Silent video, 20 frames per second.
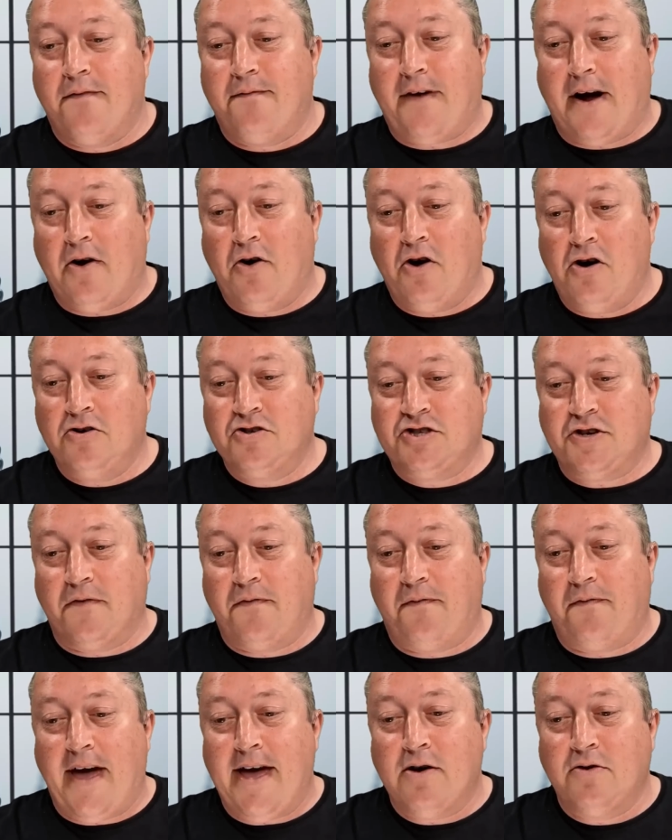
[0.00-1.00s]
Farage
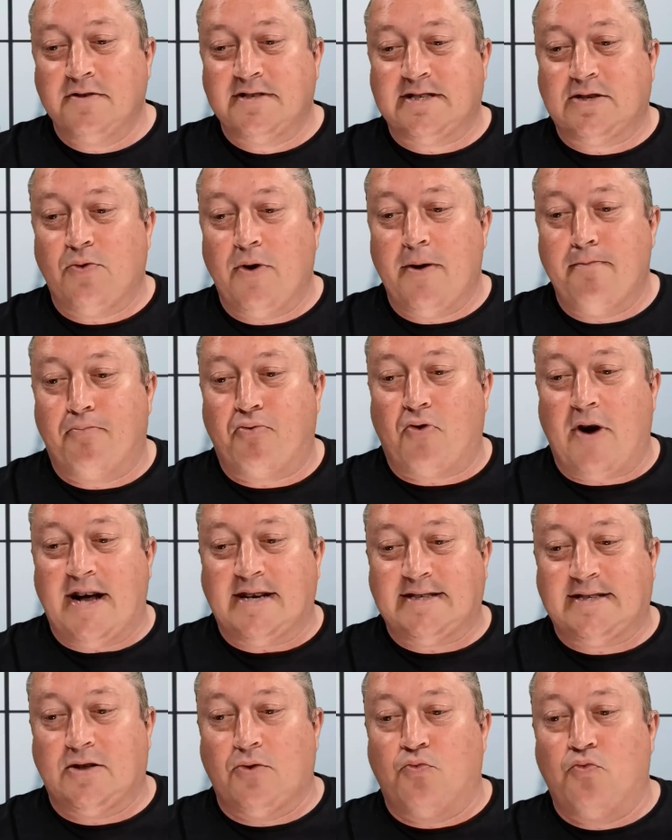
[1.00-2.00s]
fails to
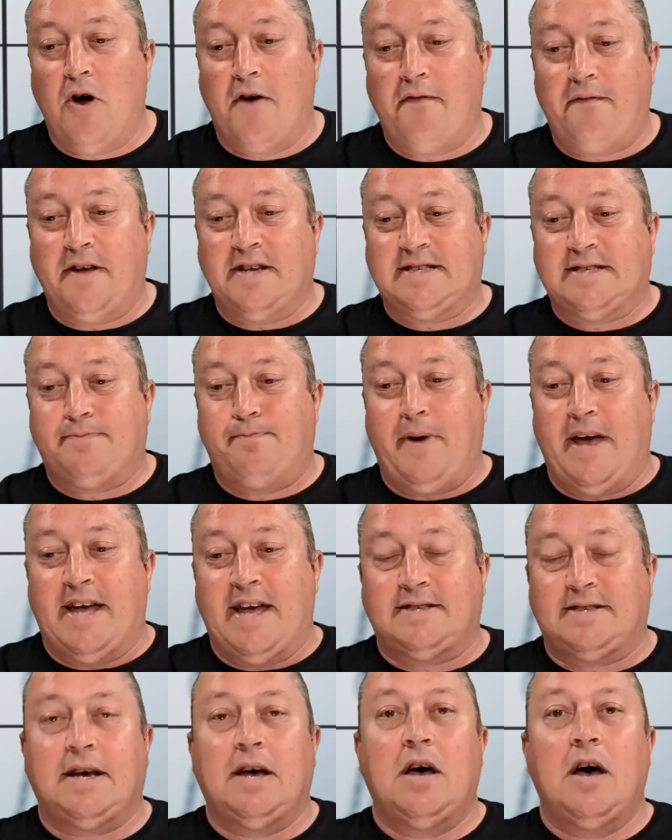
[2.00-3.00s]
impress the roughest
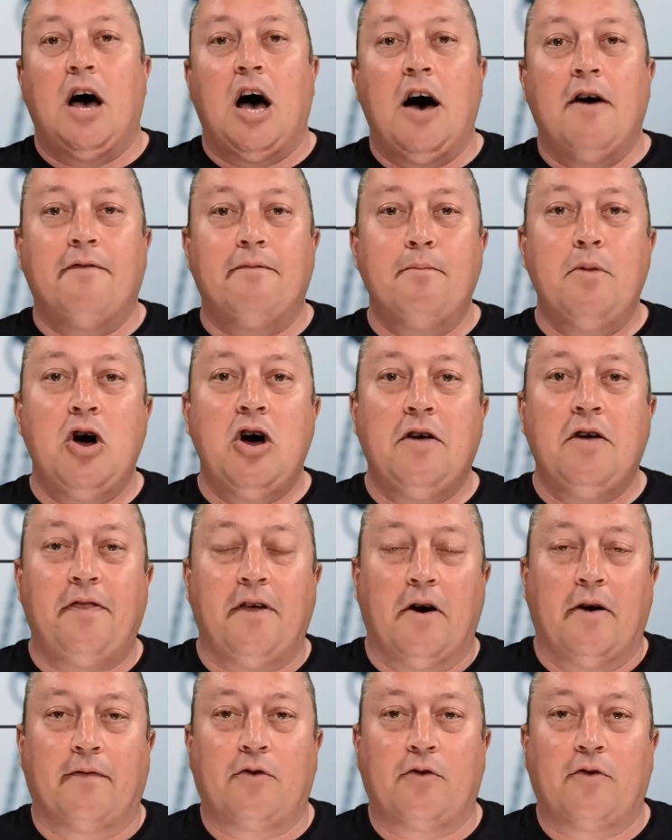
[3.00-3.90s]
bit of Merthyr.